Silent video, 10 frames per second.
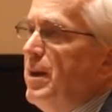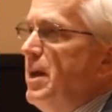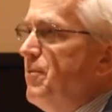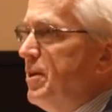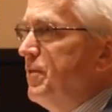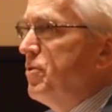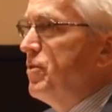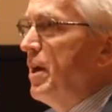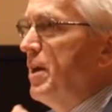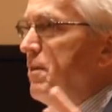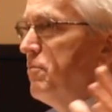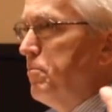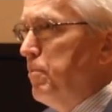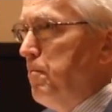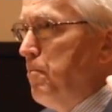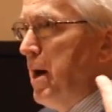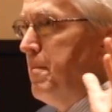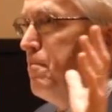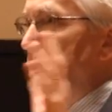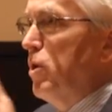And even in this day of the
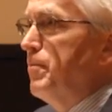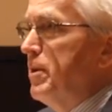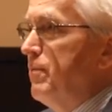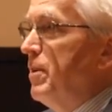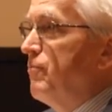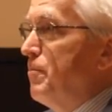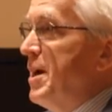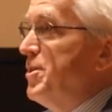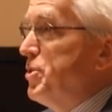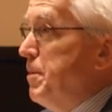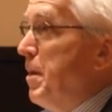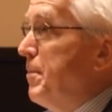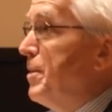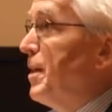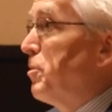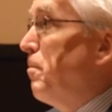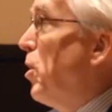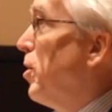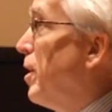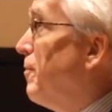bombardment of information, and maybe that's
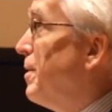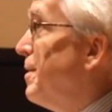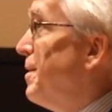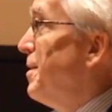part of it,